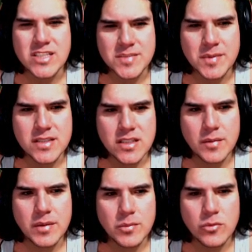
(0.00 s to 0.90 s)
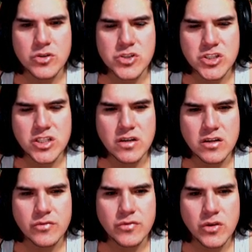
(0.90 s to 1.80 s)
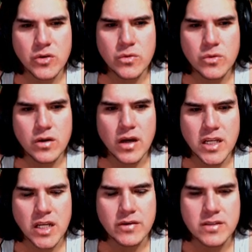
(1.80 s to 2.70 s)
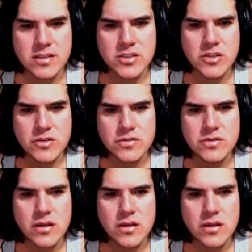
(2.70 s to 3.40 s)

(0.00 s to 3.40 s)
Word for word: expecting a bit more cheer out of you at hearing such news.